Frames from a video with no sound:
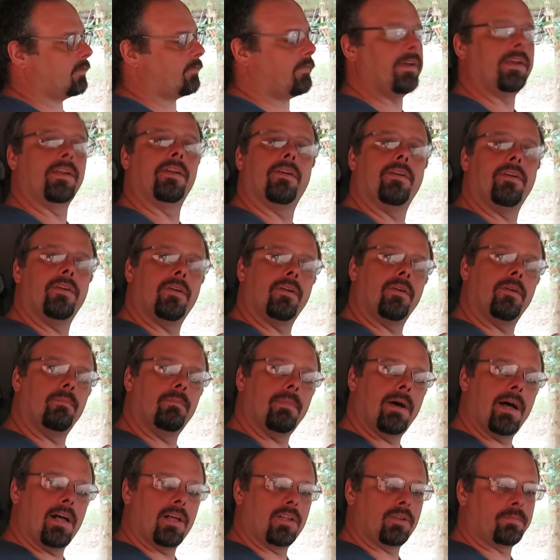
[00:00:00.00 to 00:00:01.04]
figure your
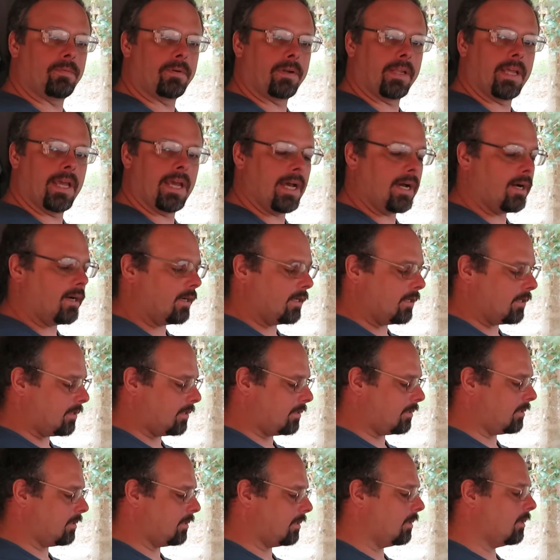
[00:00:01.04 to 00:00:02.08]
miles per
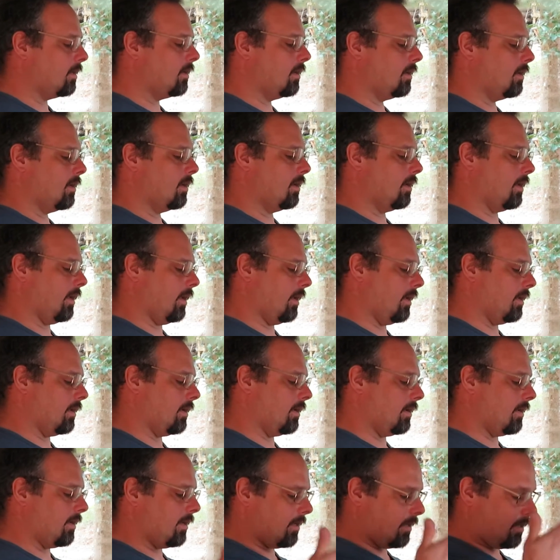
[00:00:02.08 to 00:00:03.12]
gallon
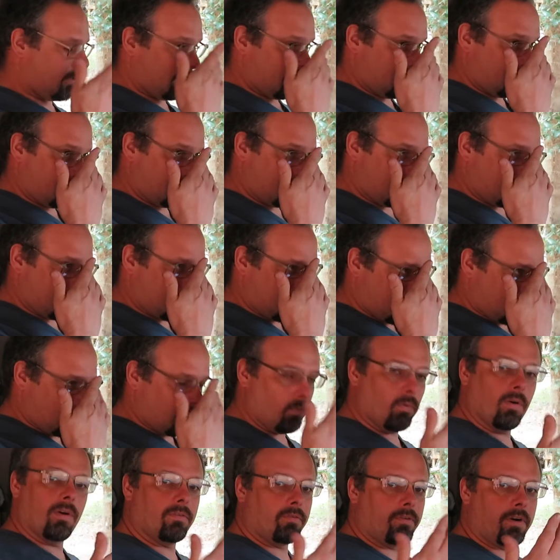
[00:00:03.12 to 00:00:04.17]
and
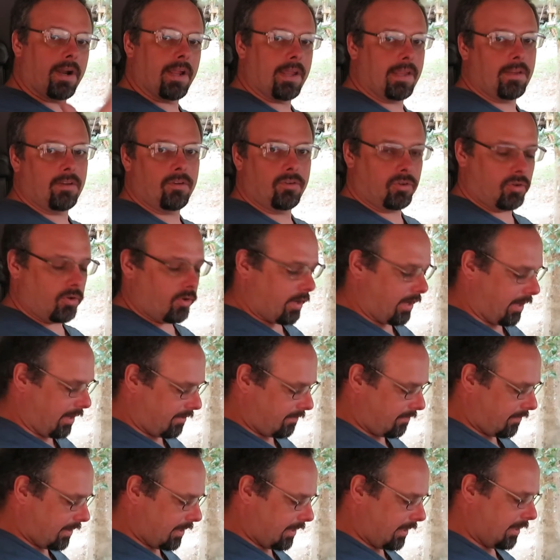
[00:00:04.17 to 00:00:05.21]
what range you
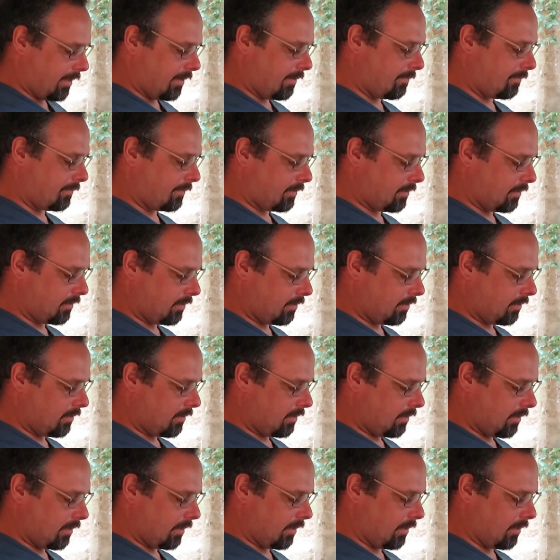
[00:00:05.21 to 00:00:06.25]
have left.
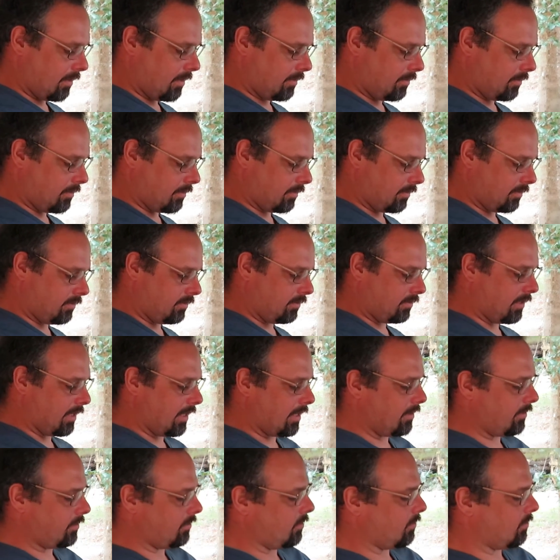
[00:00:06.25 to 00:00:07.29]
You can
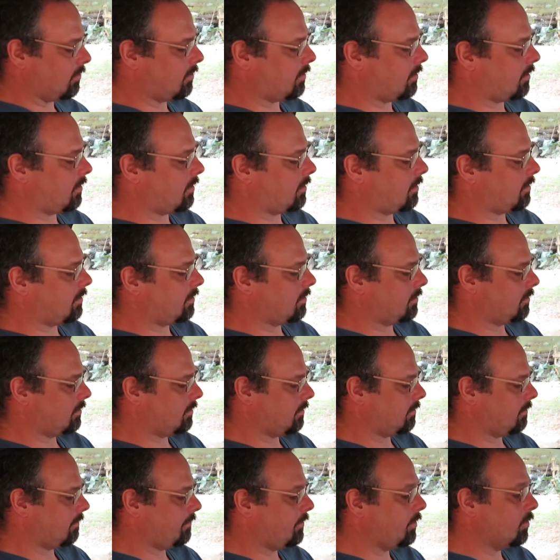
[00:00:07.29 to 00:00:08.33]
set your
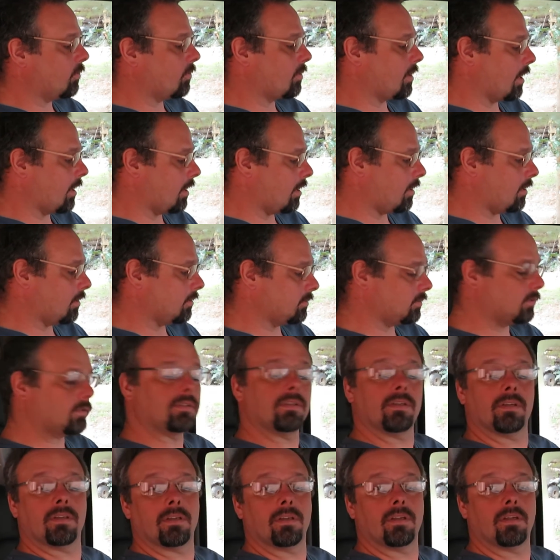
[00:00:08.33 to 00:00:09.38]
fuel
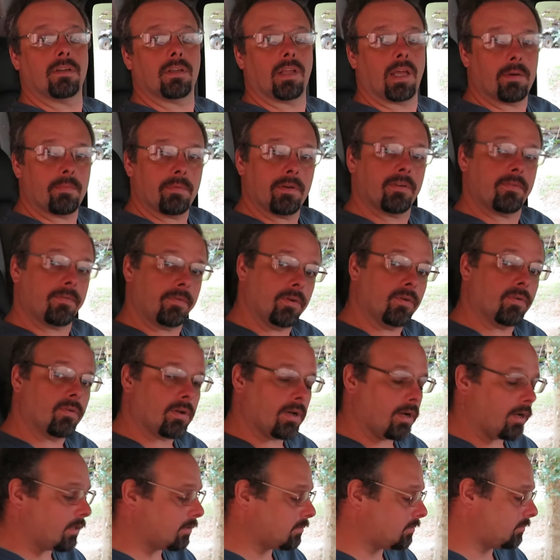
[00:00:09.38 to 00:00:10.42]
cost, how much fuel
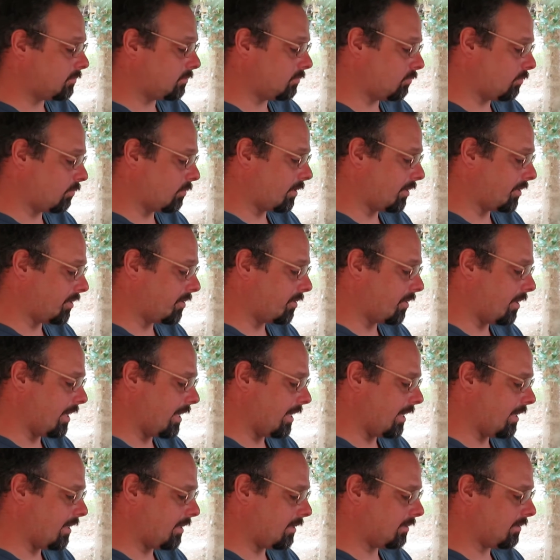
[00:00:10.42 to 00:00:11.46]
costs where you're
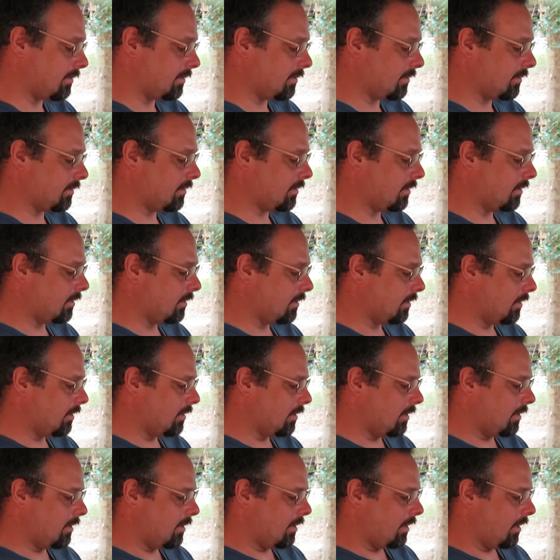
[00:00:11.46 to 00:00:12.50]
at,
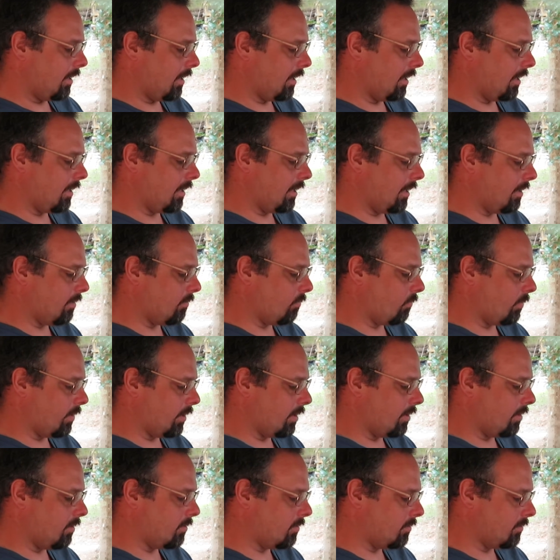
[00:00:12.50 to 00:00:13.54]
and it
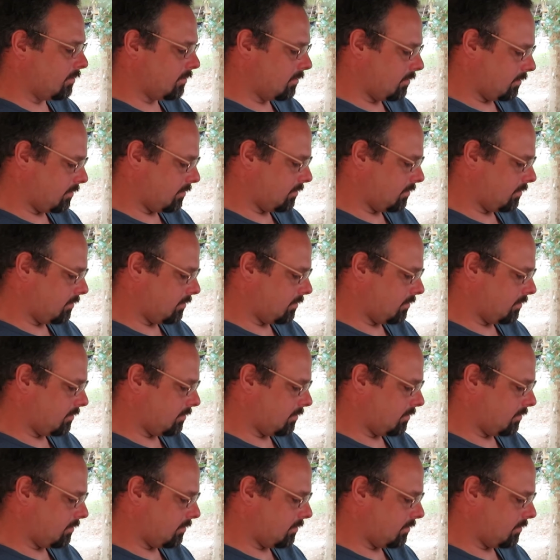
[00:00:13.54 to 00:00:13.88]
will